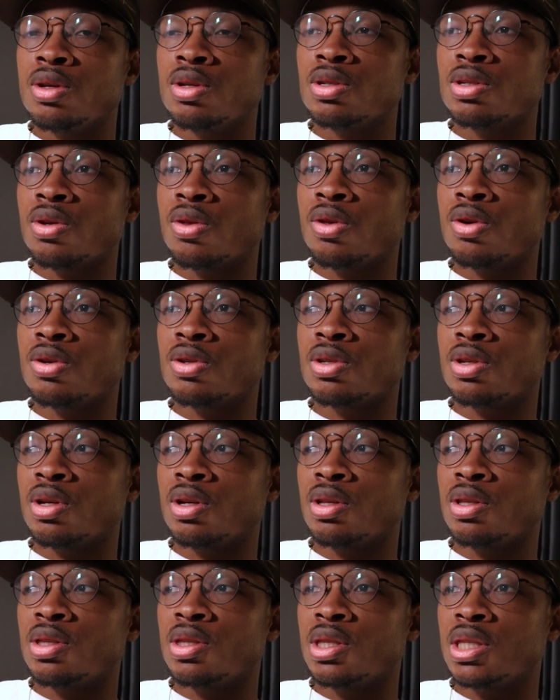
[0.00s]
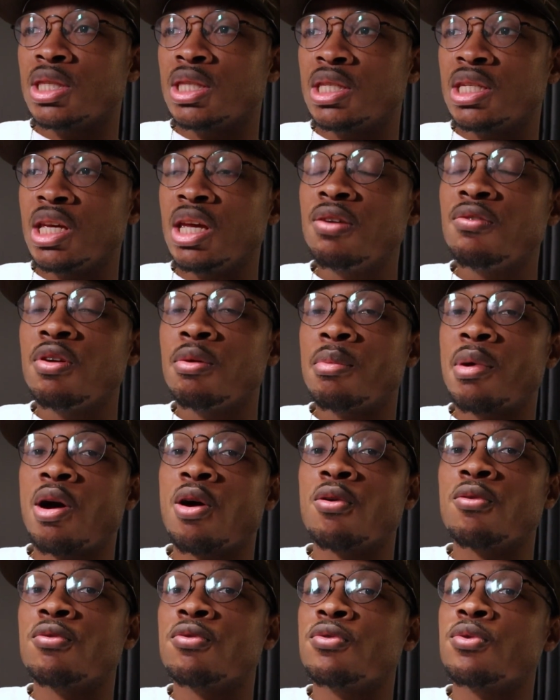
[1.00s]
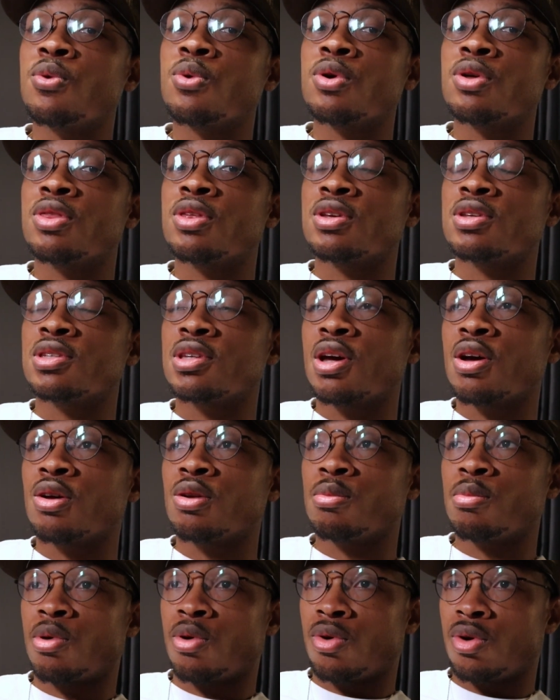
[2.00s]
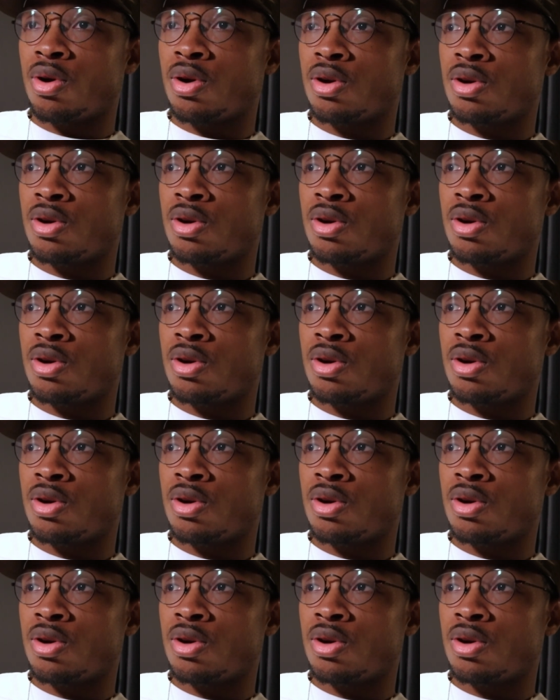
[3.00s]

So there's a TV mount for the sound bar.